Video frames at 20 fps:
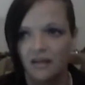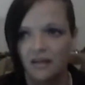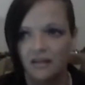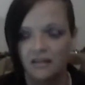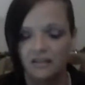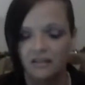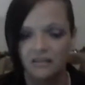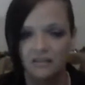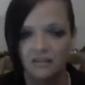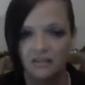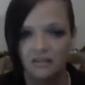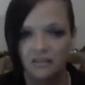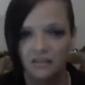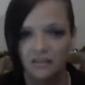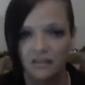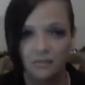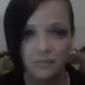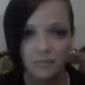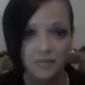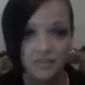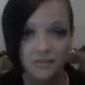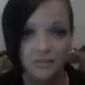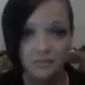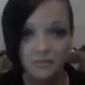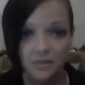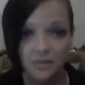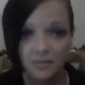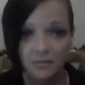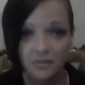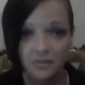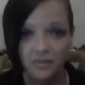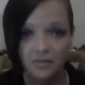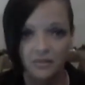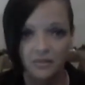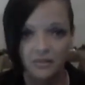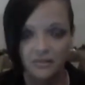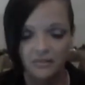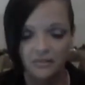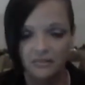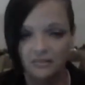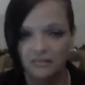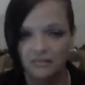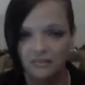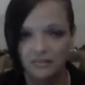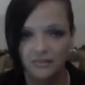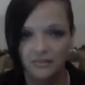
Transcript: and it was still going on